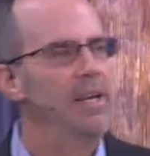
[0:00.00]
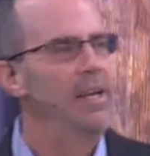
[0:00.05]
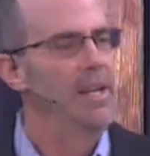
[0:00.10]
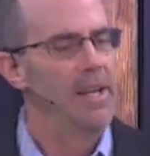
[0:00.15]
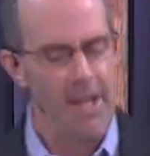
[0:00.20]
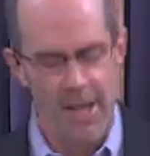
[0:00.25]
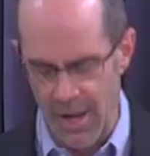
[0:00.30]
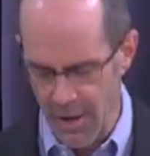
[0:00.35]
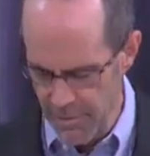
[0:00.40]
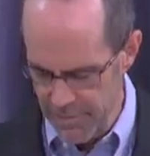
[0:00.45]

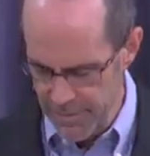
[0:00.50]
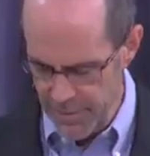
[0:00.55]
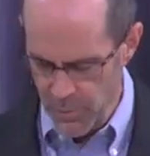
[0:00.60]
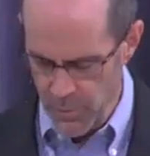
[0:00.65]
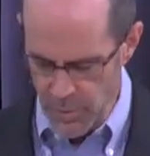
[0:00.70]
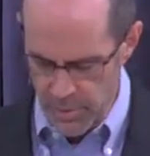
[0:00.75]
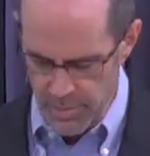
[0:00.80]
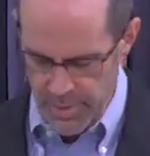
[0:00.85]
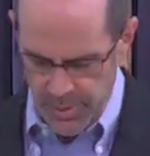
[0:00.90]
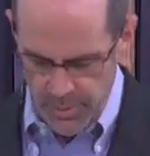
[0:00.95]
Alpha
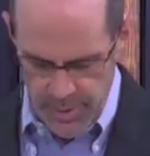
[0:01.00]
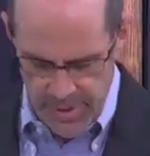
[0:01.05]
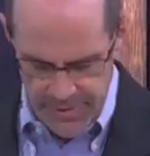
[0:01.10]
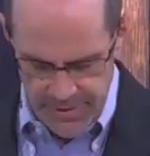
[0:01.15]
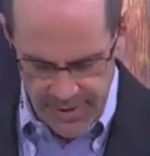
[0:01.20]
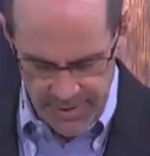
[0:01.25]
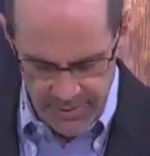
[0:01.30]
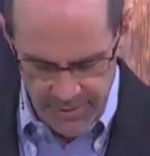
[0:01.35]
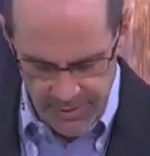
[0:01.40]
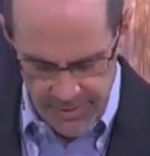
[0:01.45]
will be with
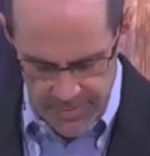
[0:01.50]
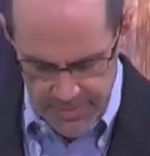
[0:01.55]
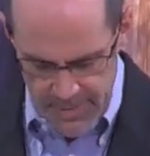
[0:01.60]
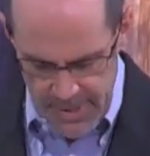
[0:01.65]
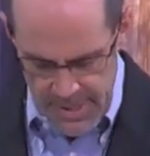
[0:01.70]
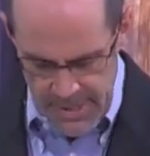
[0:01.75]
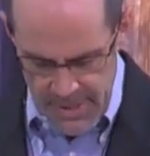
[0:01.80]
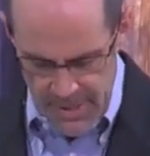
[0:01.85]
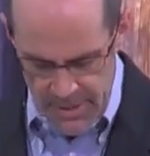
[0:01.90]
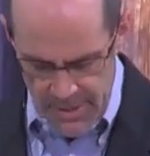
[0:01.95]
us.
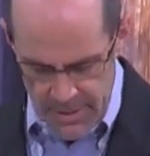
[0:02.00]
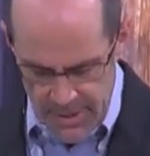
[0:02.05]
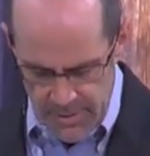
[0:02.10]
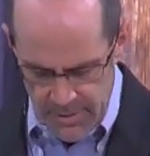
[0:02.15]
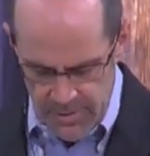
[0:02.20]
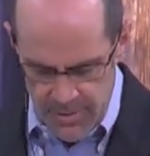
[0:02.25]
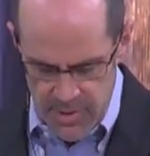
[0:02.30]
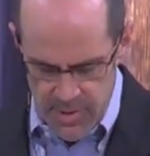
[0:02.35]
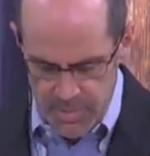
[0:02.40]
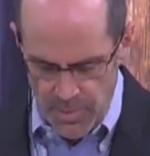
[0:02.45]

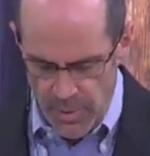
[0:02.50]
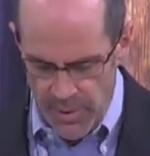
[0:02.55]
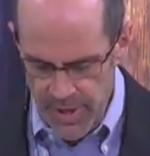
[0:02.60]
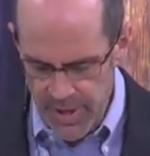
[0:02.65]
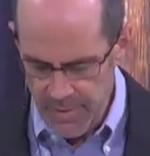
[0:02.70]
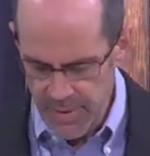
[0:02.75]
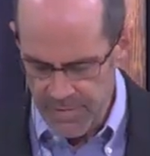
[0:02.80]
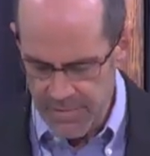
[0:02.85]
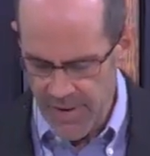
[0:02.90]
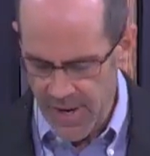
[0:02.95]
So this
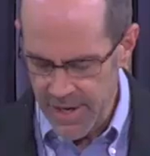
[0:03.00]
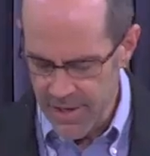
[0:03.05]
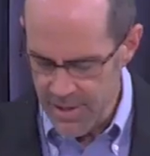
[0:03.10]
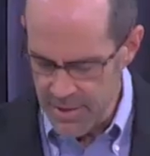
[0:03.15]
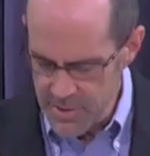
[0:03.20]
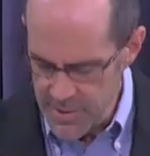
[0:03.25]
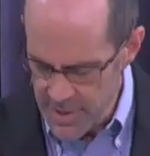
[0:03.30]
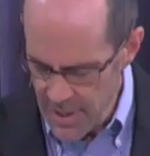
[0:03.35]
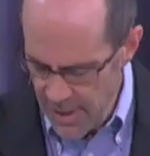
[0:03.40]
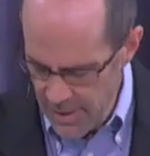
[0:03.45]
morning we find
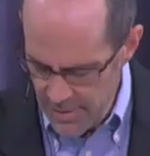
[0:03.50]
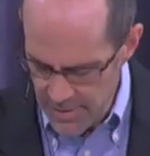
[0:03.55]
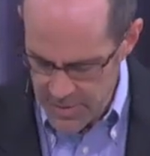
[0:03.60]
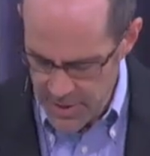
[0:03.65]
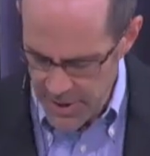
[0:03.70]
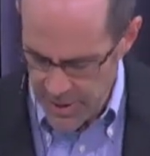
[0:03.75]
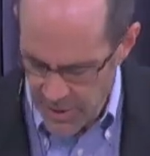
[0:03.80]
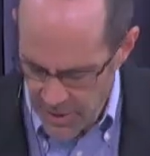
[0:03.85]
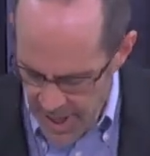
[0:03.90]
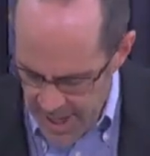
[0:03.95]
ourselves
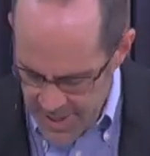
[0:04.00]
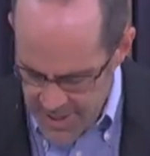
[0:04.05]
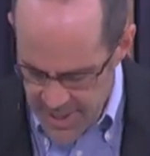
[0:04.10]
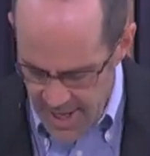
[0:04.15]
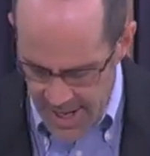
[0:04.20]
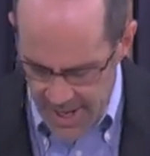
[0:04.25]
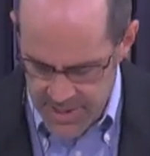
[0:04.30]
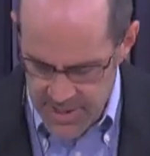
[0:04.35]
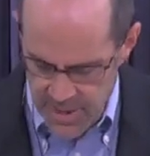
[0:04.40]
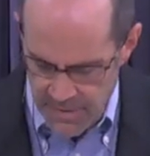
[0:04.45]
in a great
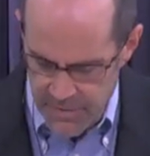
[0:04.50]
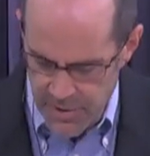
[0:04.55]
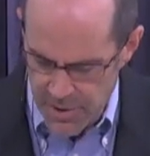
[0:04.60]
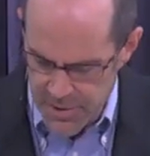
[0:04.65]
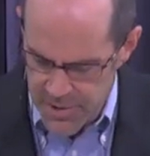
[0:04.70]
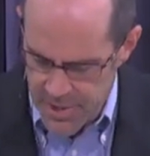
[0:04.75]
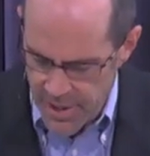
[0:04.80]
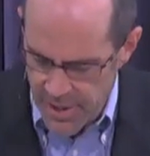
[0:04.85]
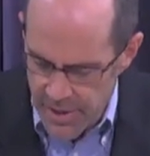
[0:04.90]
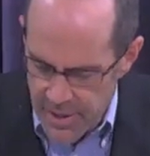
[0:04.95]
text. If you'll
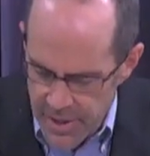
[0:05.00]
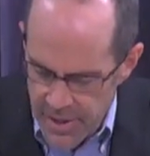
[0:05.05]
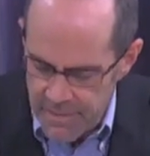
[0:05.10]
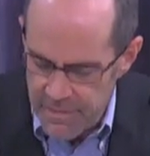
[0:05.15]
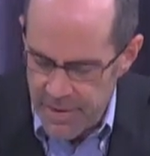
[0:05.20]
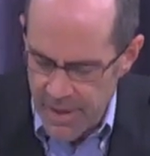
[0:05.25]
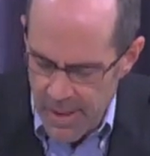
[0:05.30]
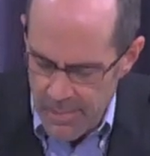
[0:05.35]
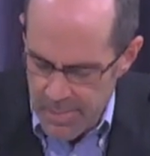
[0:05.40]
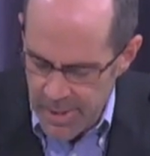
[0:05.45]
turn to
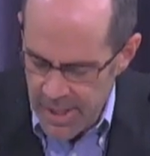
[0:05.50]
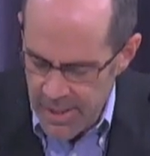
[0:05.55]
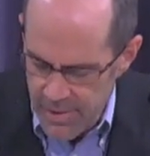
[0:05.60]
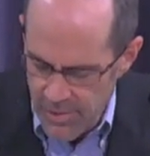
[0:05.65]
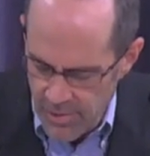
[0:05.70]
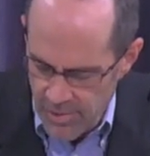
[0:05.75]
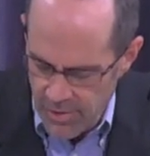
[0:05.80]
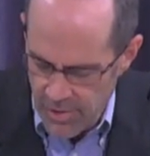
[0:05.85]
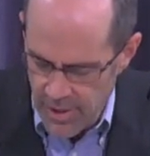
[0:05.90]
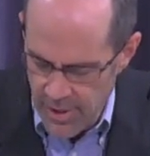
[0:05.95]

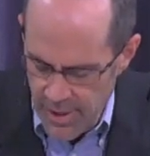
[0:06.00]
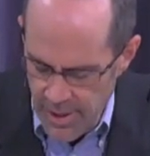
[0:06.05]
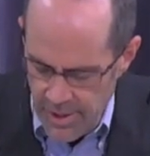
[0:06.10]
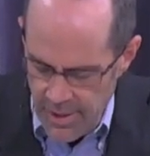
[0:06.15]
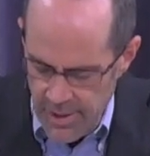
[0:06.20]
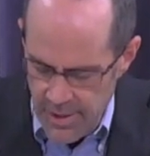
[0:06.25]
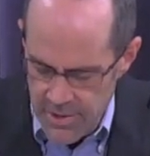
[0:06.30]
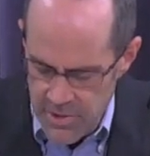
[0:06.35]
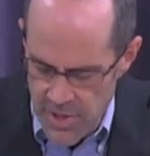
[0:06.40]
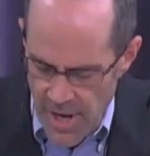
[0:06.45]
Philippians
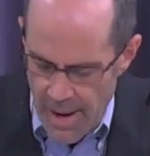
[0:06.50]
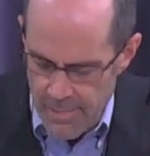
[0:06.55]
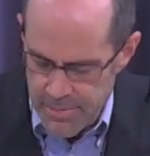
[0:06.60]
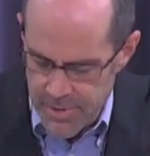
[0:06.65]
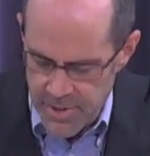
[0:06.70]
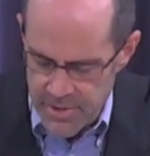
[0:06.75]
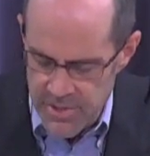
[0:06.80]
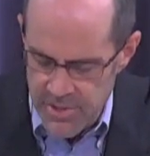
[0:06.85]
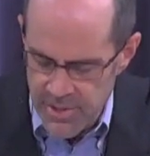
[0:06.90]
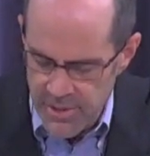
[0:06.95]

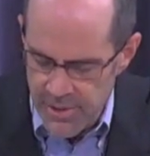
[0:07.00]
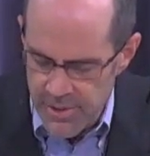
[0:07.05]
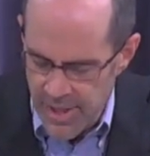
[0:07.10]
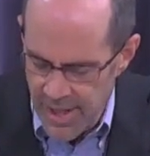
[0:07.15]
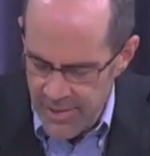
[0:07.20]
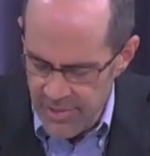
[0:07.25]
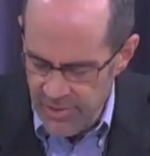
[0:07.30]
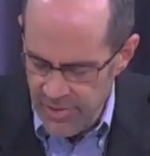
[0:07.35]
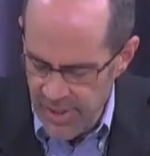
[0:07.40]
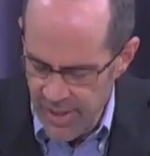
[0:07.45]
chapter 2,
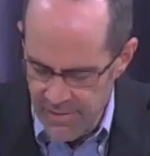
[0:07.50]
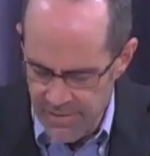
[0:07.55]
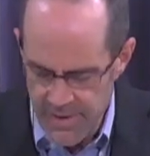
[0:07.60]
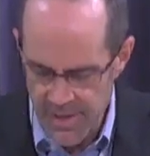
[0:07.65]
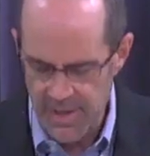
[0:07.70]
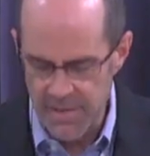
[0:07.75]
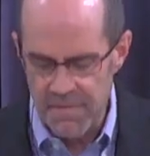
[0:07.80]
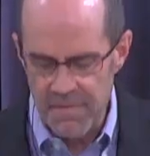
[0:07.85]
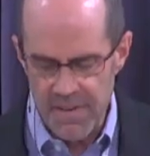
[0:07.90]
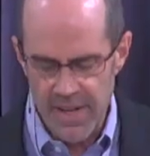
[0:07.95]
I see it
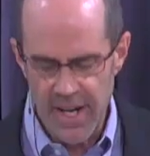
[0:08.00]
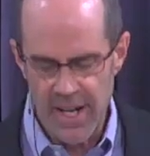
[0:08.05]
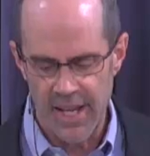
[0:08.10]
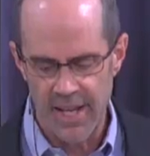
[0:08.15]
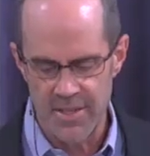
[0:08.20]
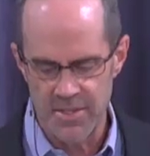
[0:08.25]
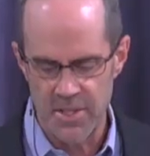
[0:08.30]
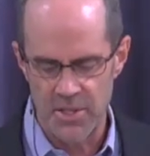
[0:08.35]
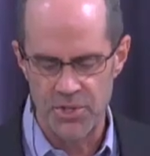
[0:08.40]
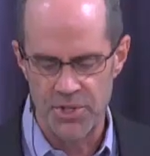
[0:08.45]
very fitting
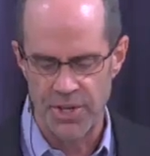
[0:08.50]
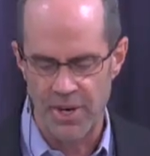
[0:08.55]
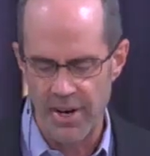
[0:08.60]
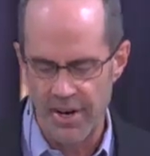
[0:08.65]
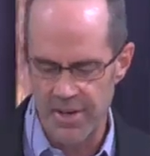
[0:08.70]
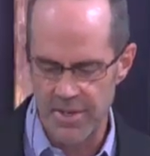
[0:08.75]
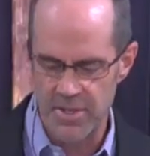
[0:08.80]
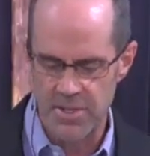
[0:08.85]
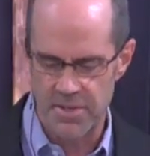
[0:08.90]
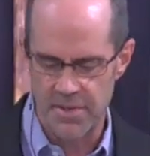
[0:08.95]
as a
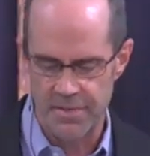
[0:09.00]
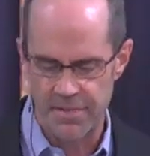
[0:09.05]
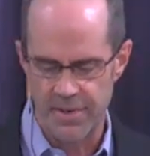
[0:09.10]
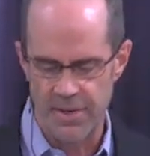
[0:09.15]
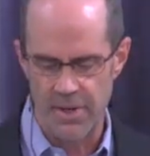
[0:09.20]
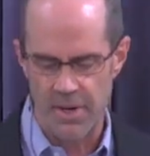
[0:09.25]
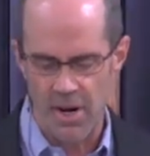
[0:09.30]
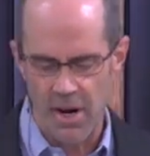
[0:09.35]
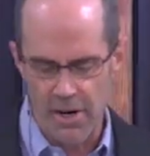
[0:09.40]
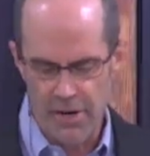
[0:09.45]
charge
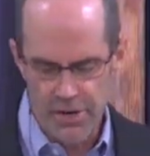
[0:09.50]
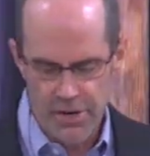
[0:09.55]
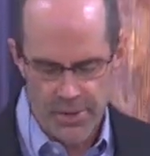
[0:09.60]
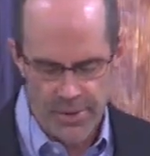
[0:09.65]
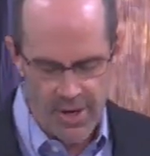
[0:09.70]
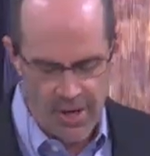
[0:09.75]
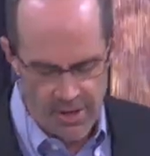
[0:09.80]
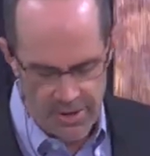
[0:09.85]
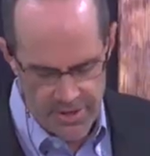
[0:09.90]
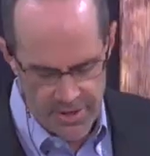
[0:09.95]
for our new
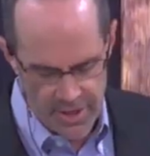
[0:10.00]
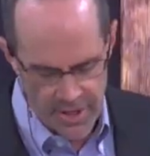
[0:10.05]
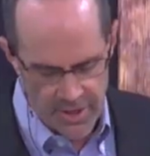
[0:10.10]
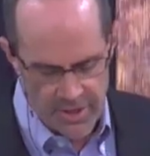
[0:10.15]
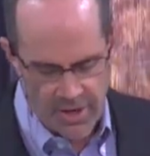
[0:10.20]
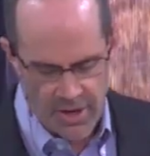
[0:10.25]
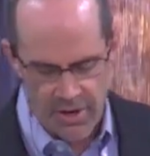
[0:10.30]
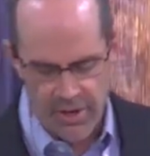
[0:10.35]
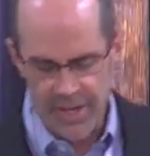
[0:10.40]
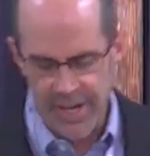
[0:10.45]
elder and
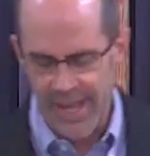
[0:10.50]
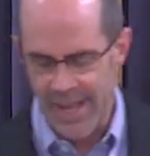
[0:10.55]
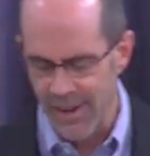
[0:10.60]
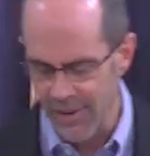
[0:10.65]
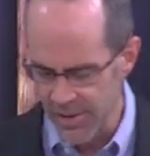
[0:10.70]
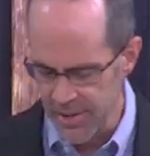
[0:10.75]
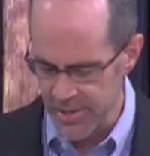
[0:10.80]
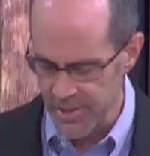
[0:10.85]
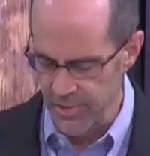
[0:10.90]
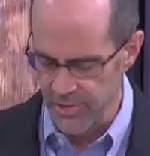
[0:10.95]
current
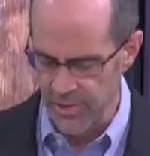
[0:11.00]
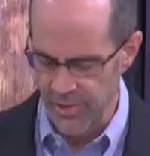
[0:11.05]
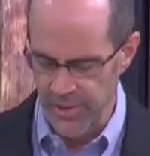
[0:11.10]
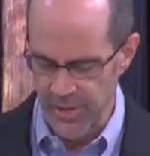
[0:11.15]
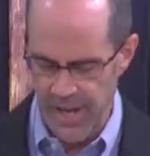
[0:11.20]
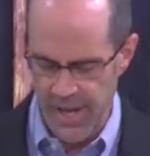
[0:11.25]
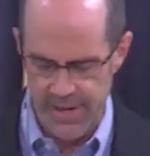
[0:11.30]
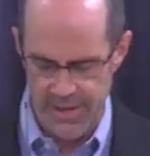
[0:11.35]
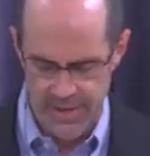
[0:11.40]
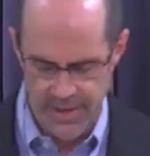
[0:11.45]
elders, and
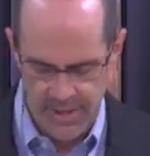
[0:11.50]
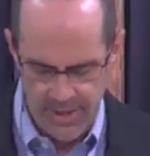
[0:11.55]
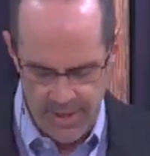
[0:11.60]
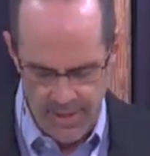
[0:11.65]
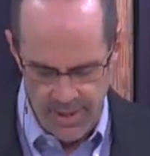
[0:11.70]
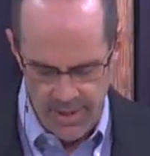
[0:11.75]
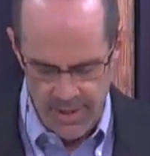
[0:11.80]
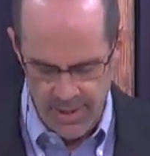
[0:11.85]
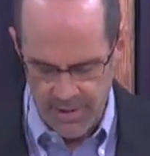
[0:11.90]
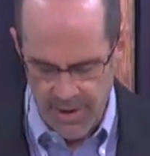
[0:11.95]
yet
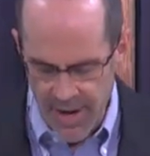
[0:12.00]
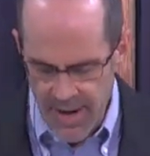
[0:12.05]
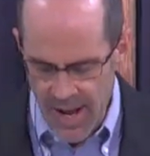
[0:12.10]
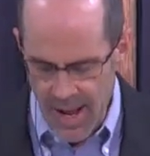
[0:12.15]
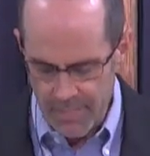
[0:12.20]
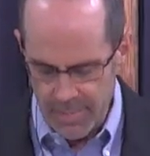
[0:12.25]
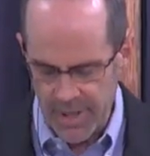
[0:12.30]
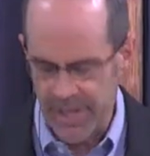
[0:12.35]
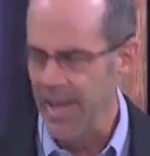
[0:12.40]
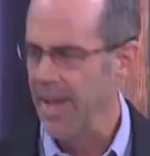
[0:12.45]
great
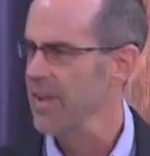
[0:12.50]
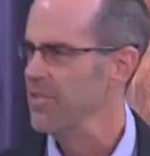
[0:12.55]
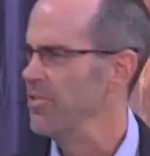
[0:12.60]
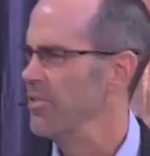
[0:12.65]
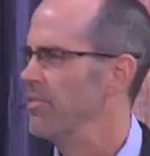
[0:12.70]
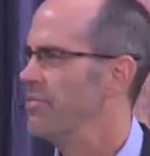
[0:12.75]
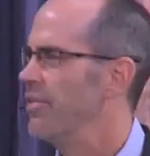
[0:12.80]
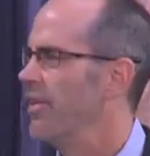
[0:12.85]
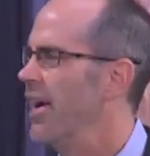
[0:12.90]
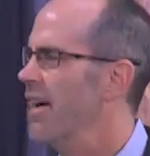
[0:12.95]

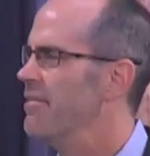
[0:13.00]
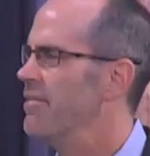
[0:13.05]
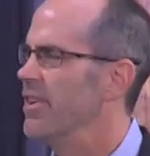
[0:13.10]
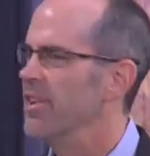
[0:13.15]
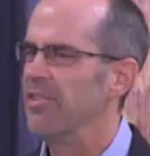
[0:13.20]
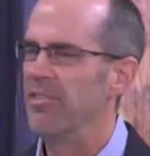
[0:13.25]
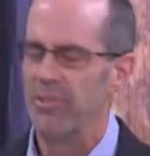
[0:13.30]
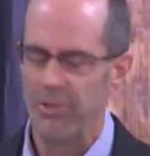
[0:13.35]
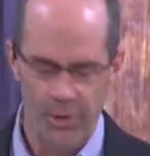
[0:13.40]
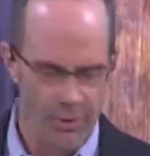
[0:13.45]
application for
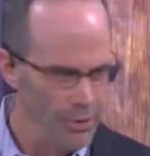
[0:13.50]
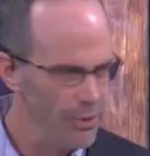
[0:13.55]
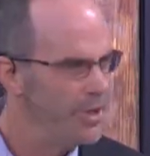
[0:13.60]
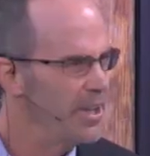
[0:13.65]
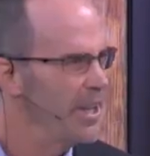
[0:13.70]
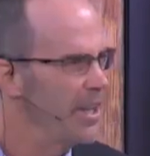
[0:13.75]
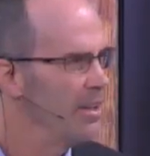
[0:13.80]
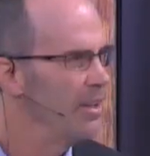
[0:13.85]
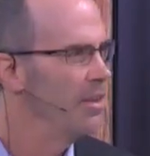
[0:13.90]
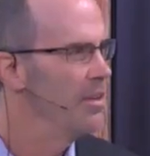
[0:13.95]
every soul
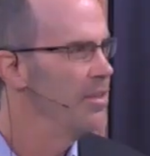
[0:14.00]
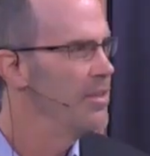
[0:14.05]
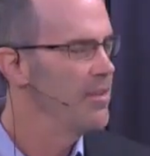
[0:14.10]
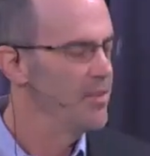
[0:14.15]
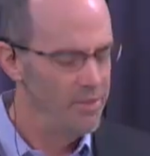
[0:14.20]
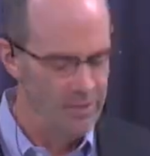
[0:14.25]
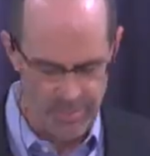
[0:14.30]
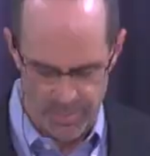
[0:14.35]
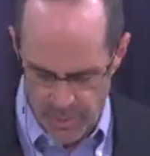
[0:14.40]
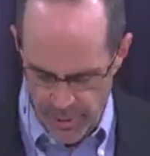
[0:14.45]
here
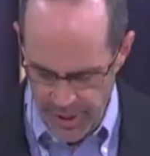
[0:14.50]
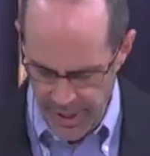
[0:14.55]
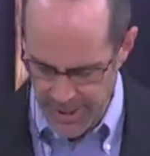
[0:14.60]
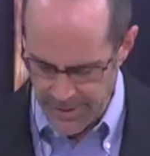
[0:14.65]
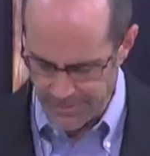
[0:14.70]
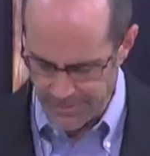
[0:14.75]
this morning.